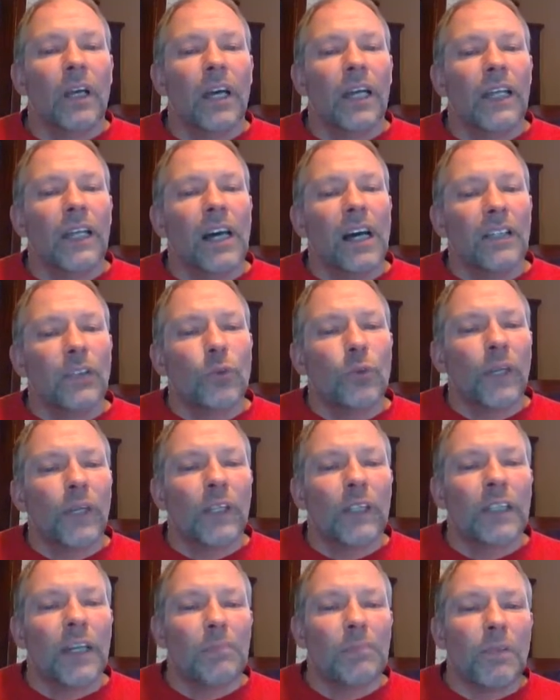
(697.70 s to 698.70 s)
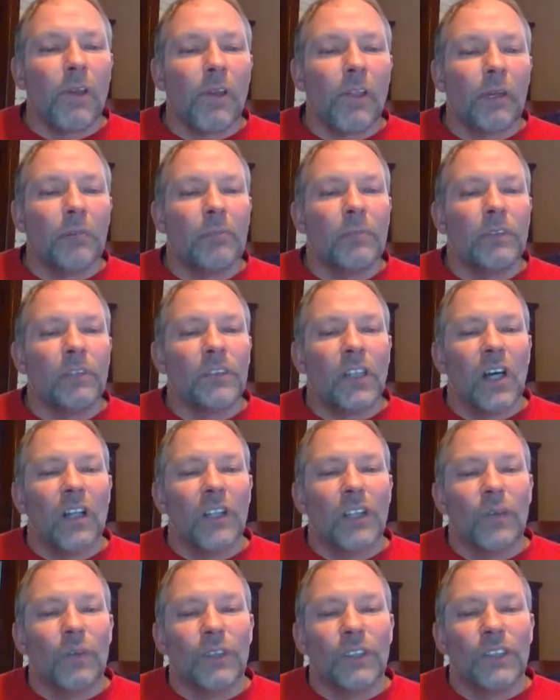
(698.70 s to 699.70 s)
I caught quickly up to him, saw
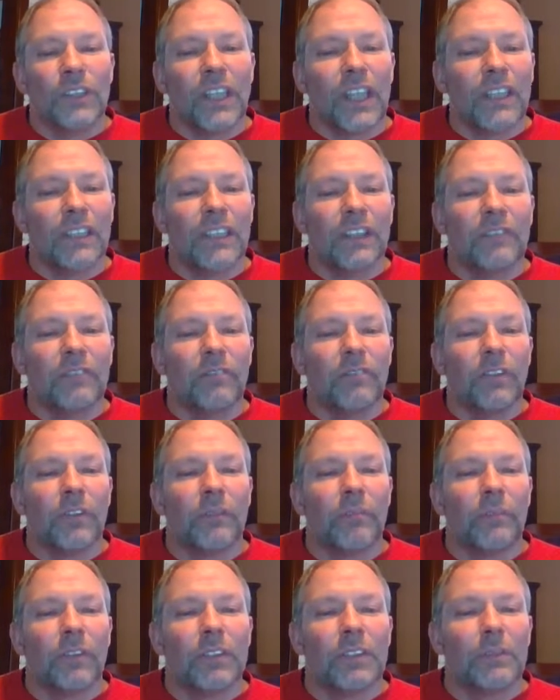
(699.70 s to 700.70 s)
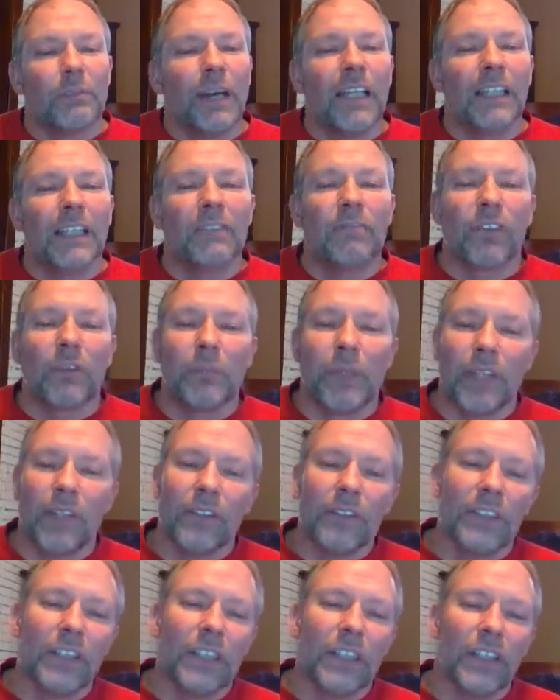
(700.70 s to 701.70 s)
he was smiling from
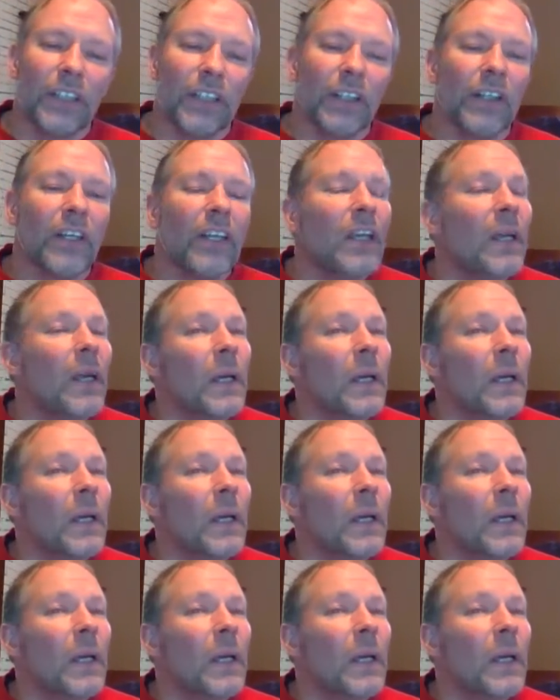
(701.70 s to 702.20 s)
ear to ear.